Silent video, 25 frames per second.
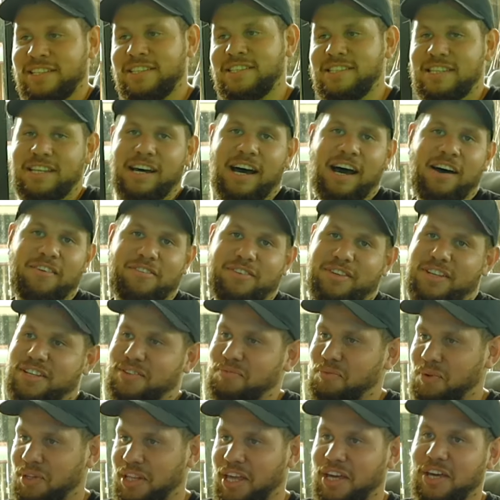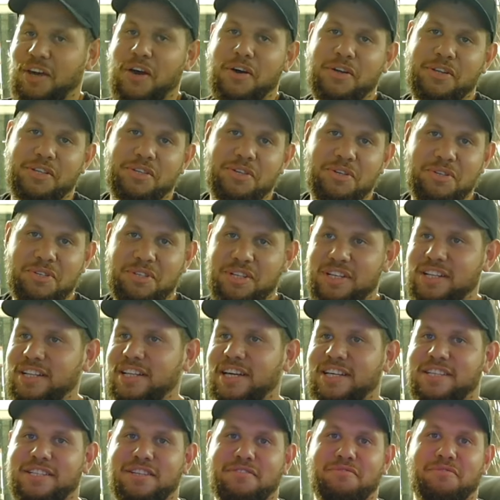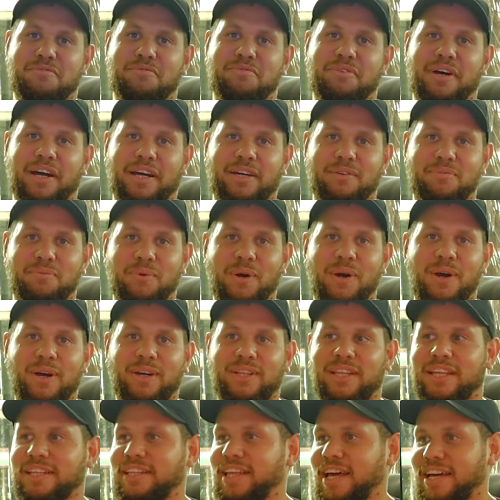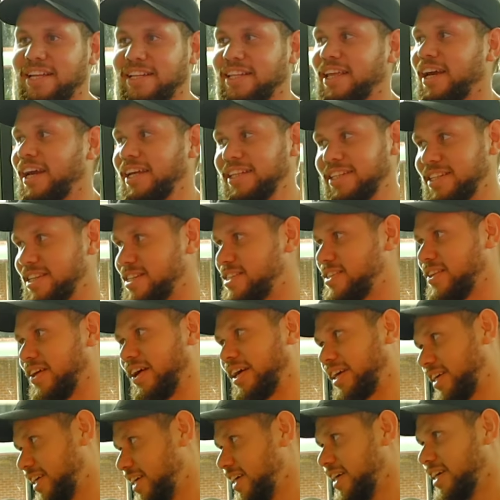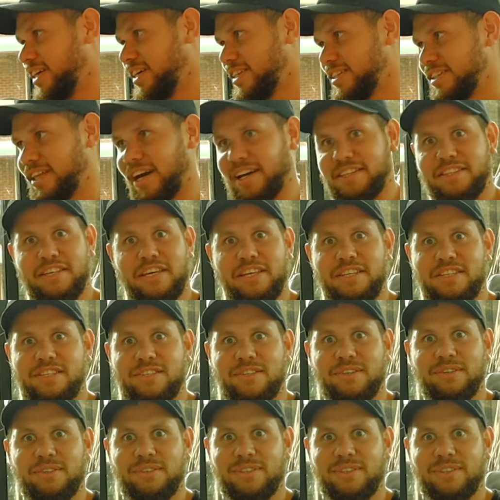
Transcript: and stuff, and even when they go to use it, it doesn't even fucking work. Like they, like just like like these two,